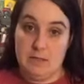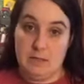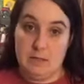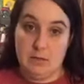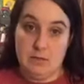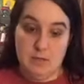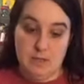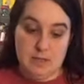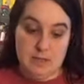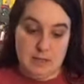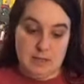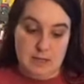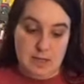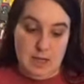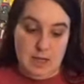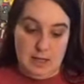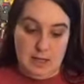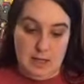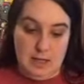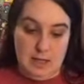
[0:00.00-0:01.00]
So this is
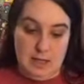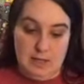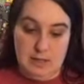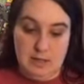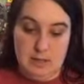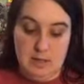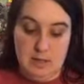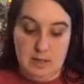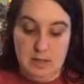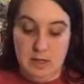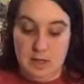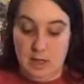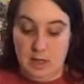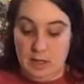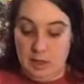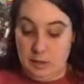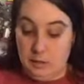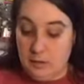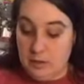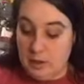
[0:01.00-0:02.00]
kind of nice,
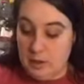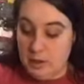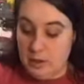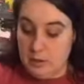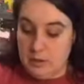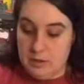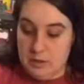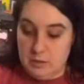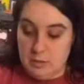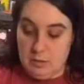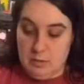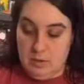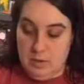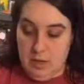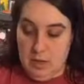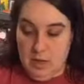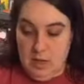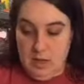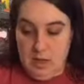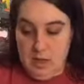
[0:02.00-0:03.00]
and you can use this with
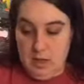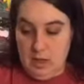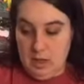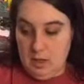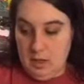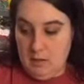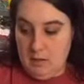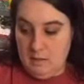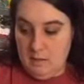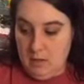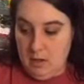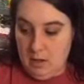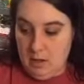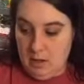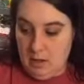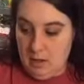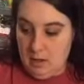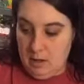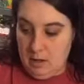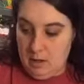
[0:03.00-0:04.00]
any of
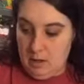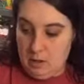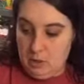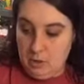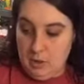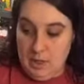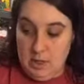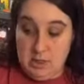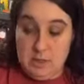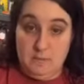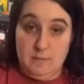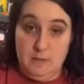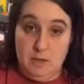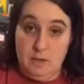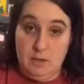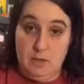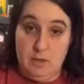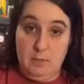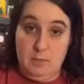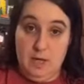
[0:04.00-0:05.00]
our
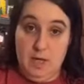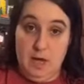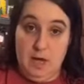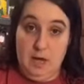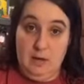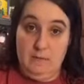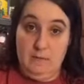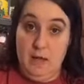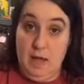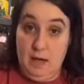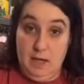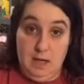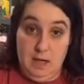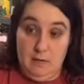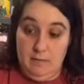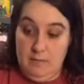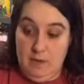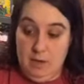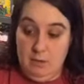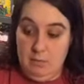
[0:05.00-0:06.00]
transfers that we have, any
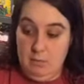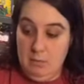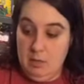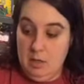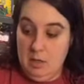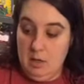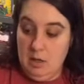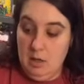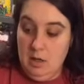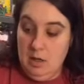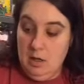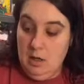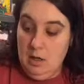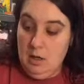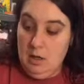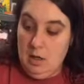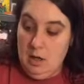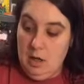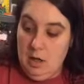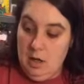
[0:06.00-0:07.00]
of them,
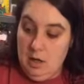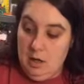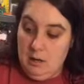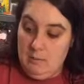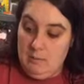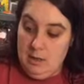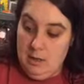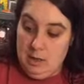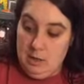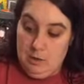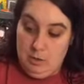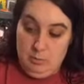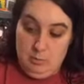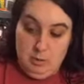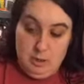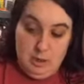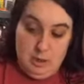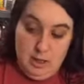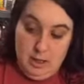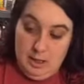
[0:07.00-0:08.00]
and you can put
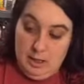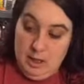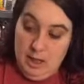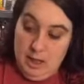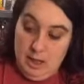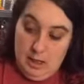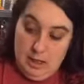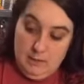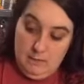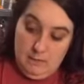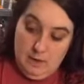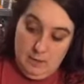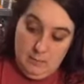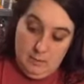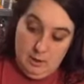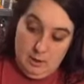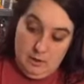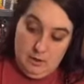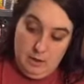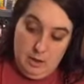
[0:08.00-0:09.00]
it on any
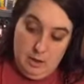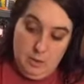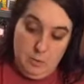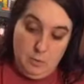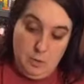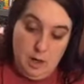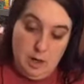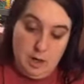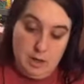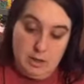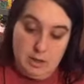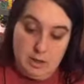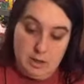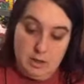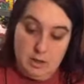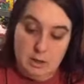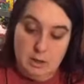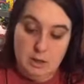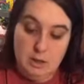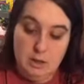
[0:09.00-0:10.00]
fabric that you want.
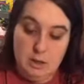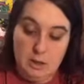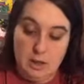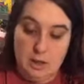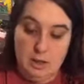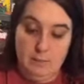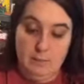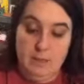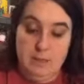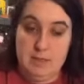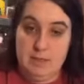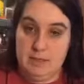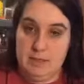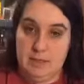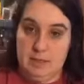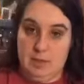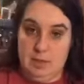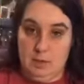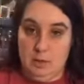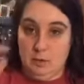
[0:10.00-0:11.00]

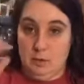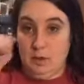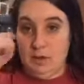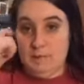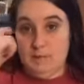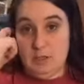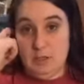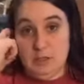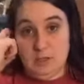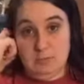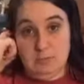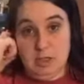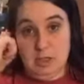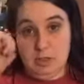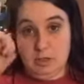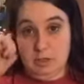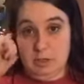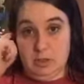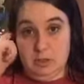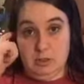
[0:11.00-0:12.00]
You don't have to just make
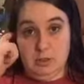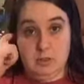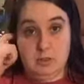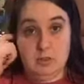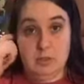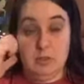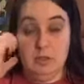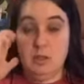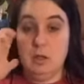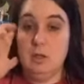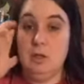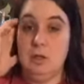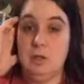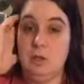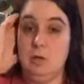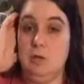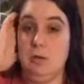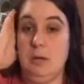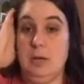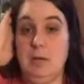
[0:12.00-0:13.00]
shirts.
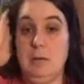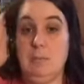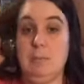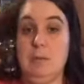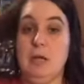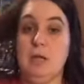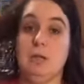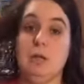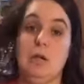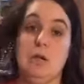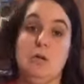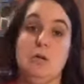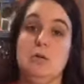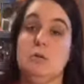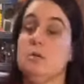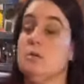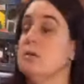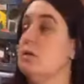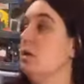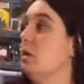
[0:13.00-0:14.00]
You can make pillows.